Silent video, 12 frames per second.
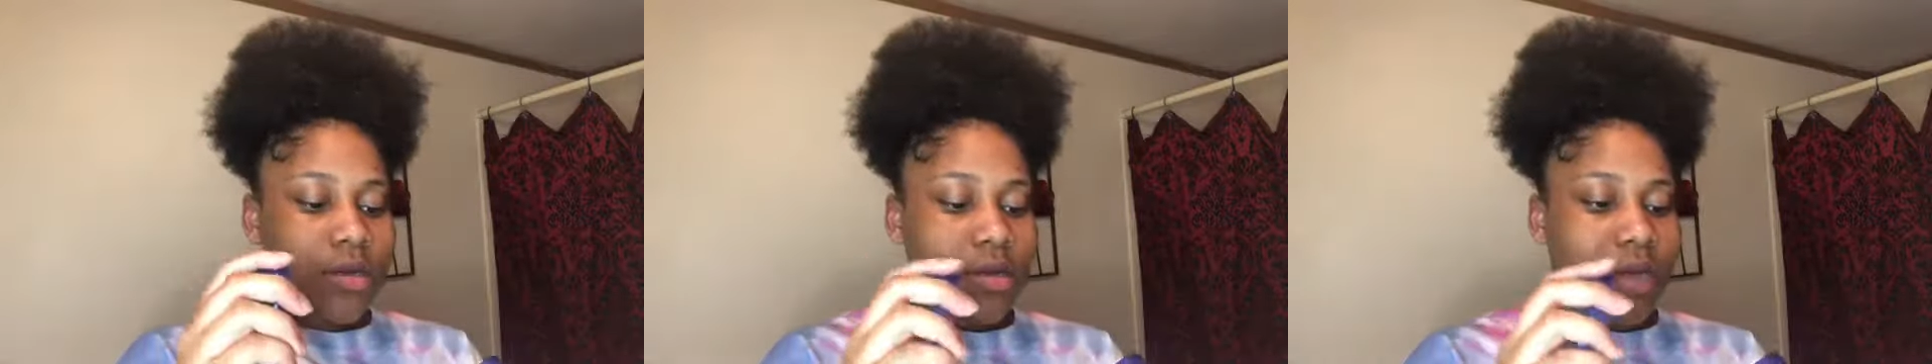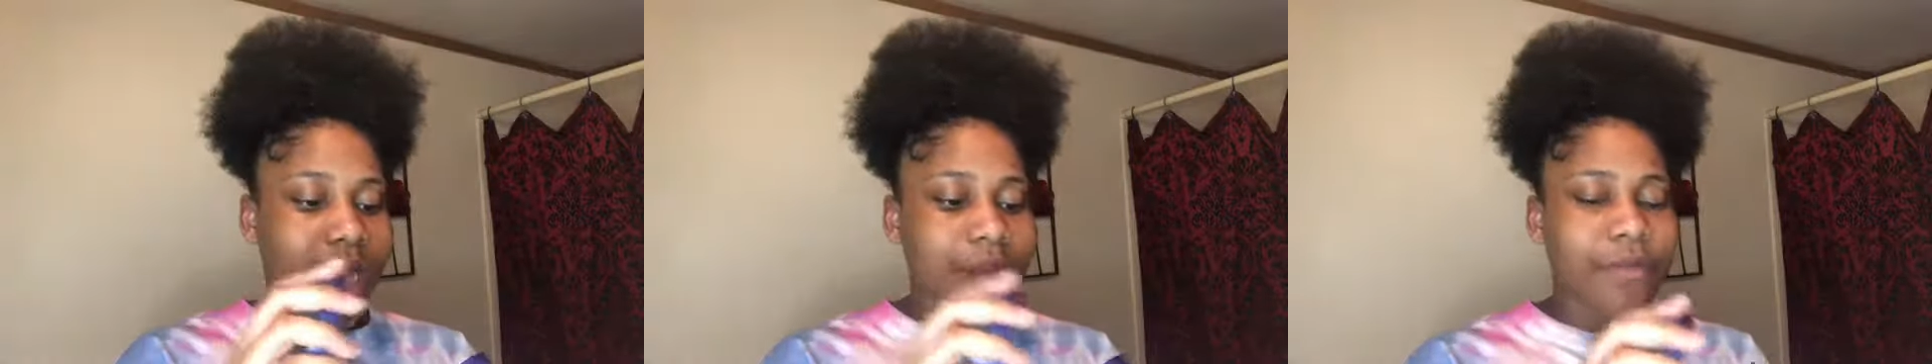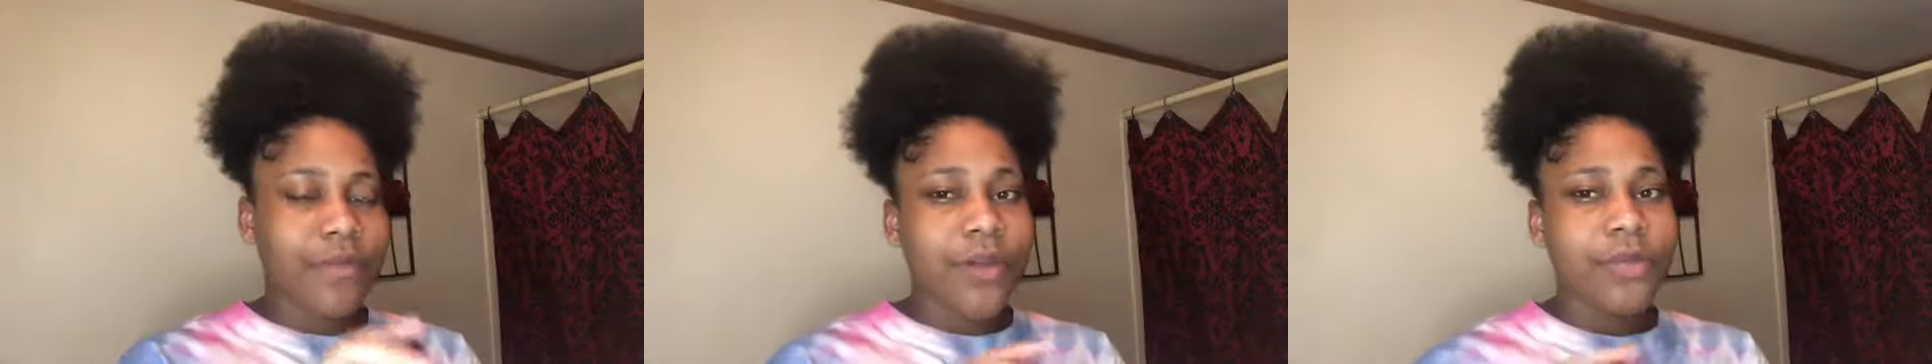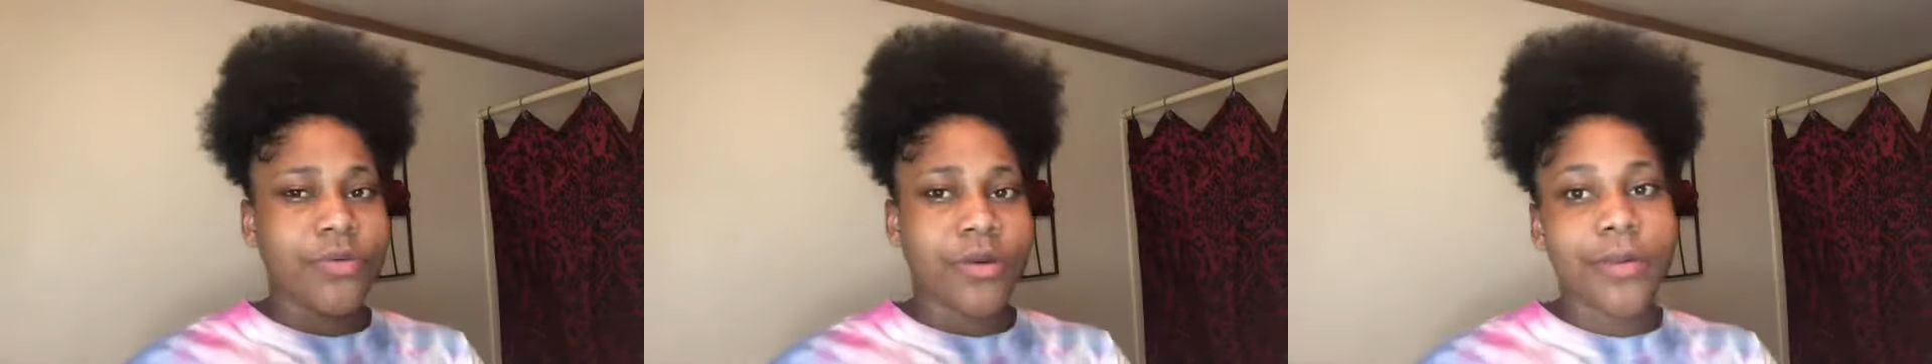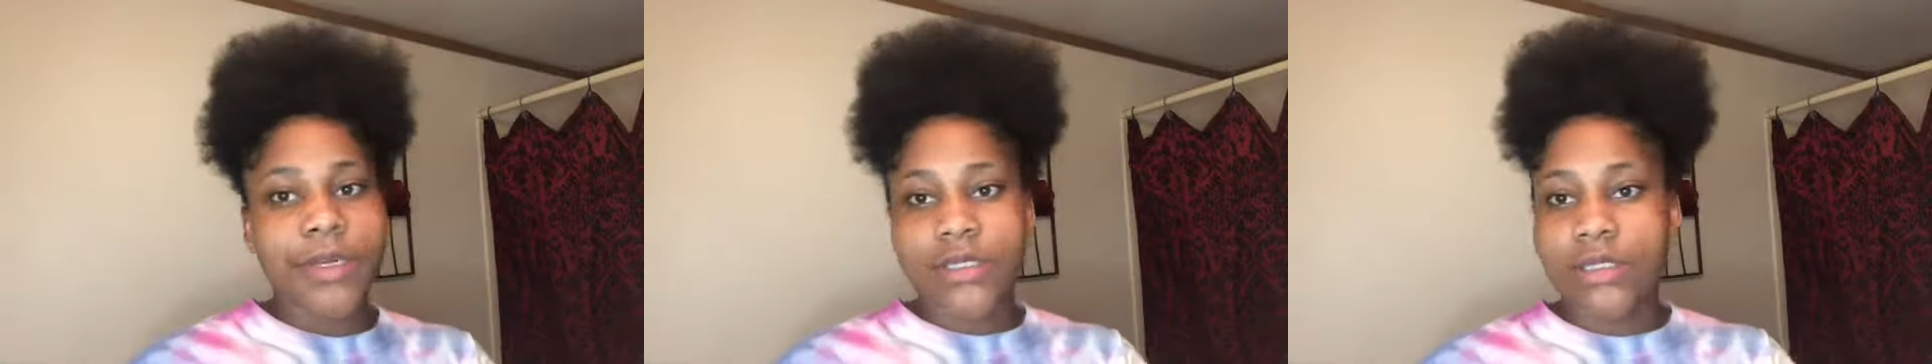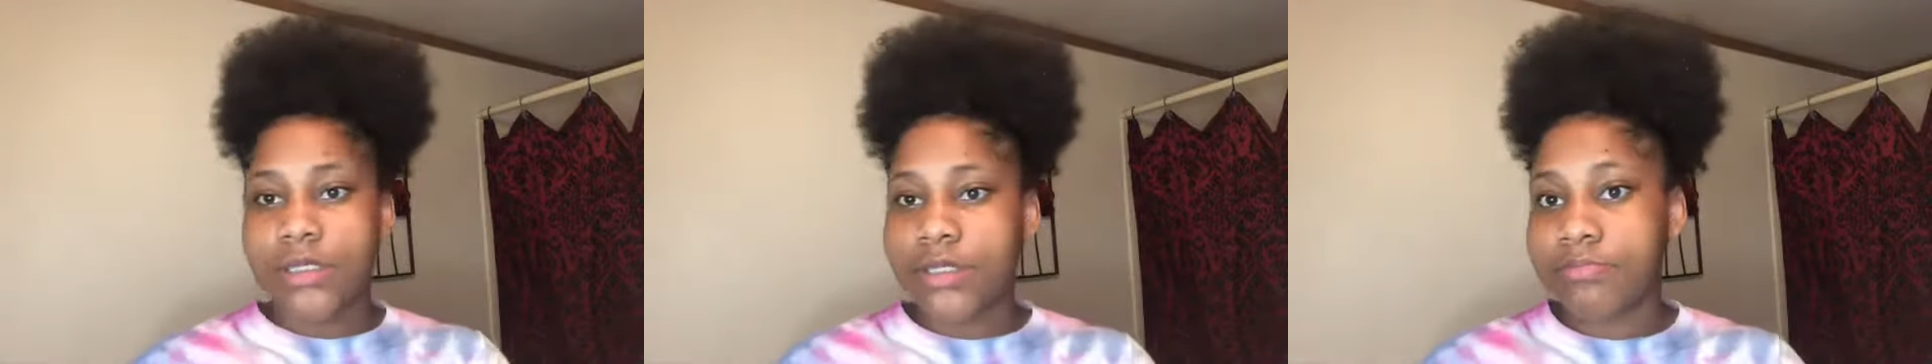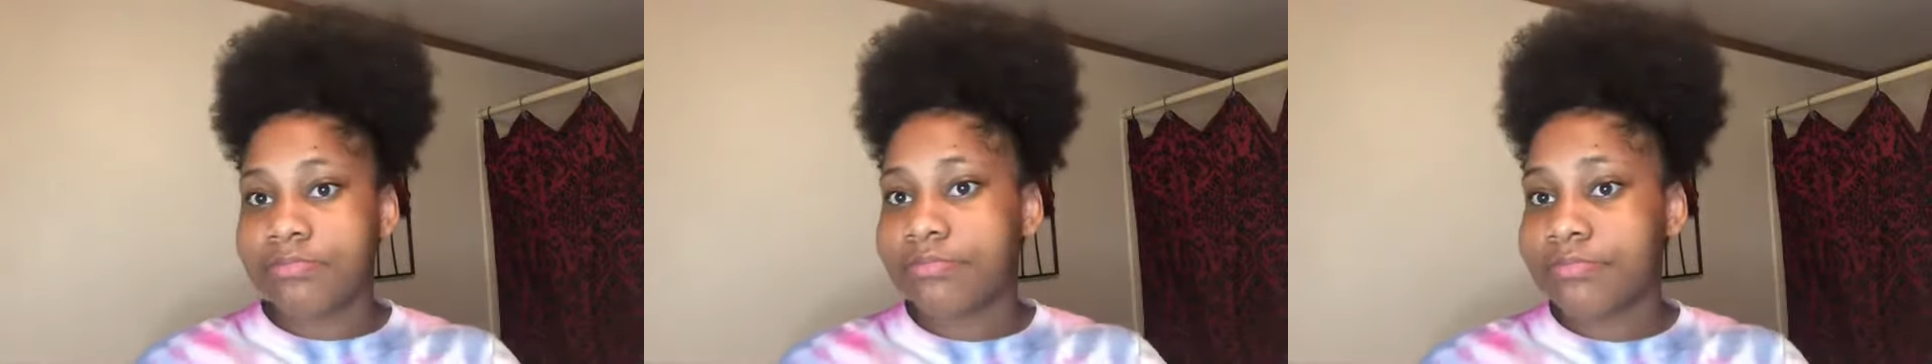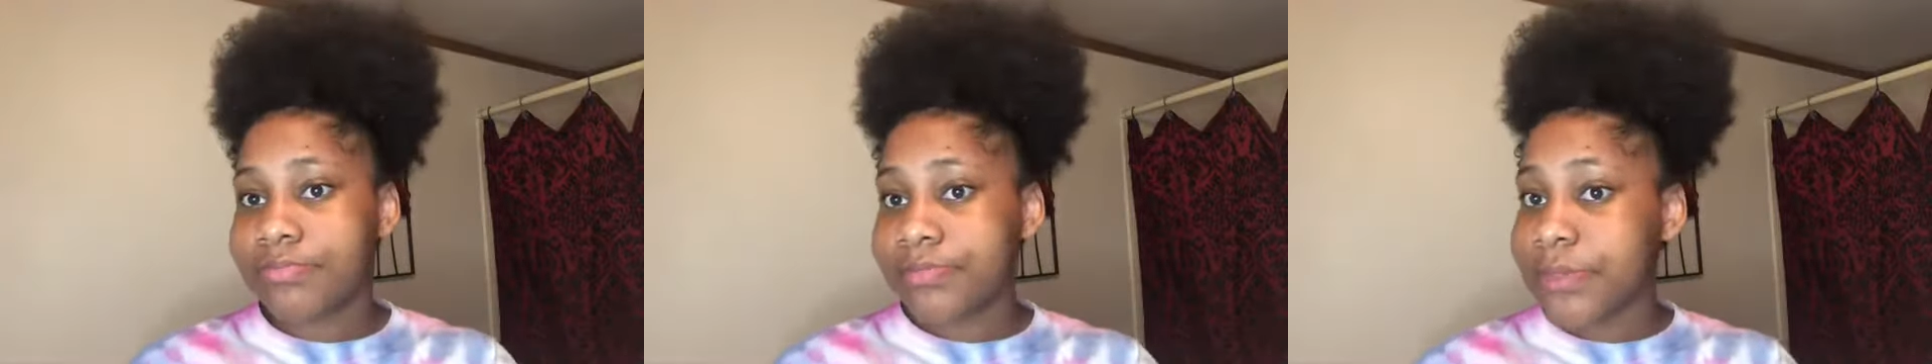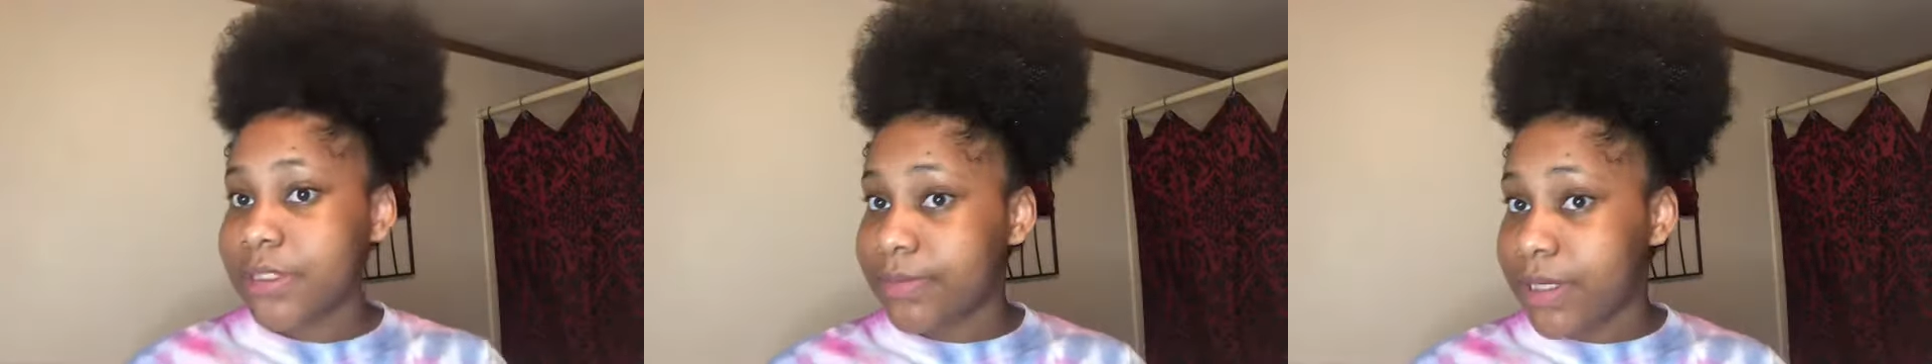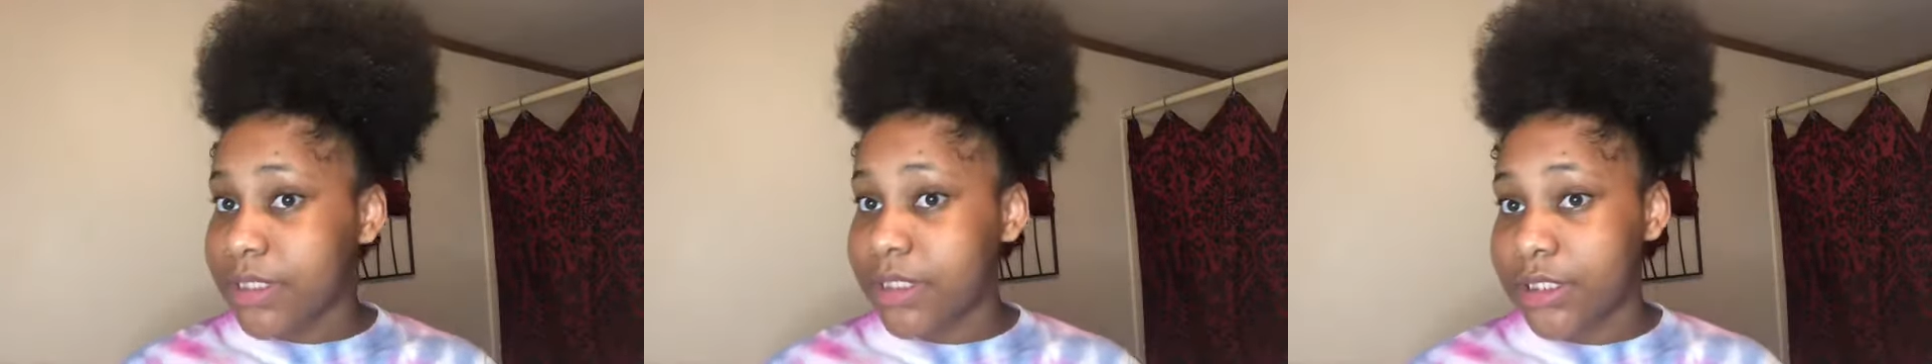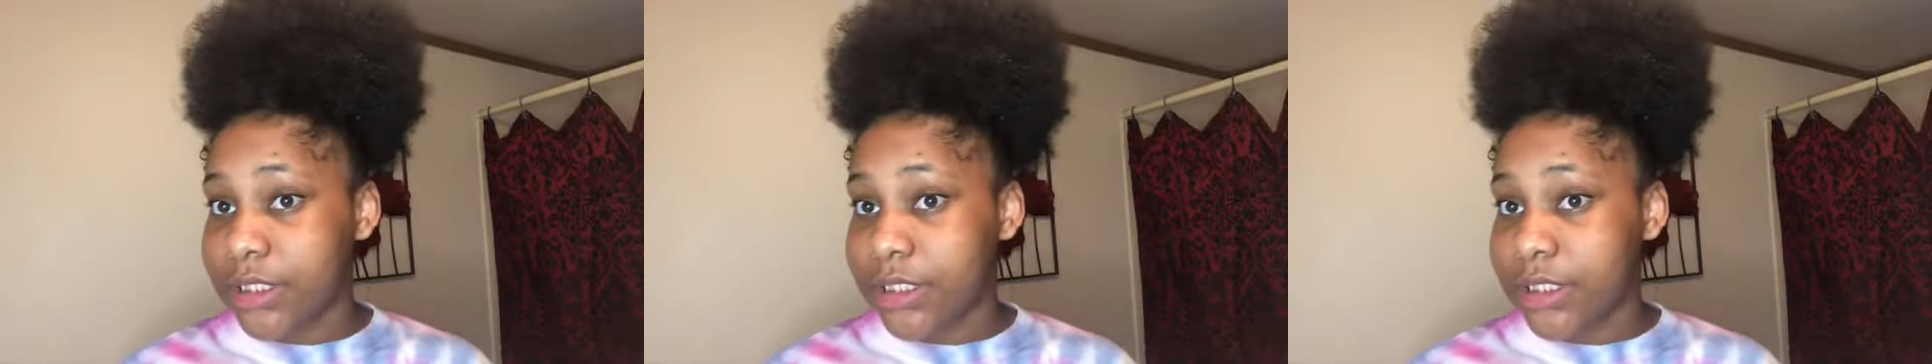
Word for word: I get it from anywhere basically, especially